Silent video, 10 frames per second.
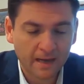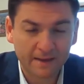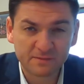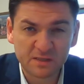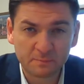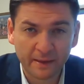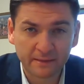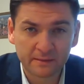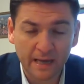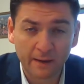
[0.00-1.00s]
I've
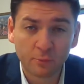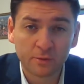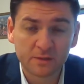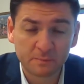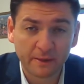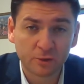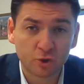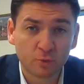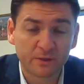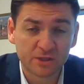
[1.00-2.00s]
spent I would spend
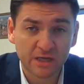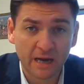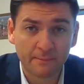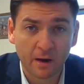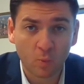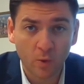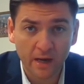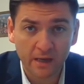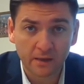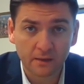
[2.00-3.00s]
too much time
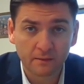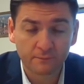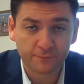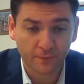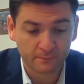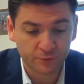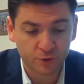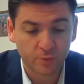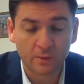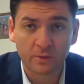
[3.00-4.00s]
away from
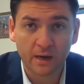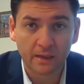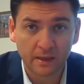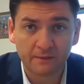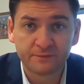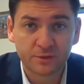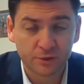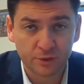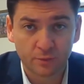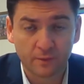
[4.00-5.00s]
doing what I love to
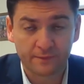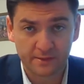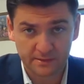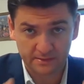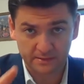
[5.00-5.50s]
do and this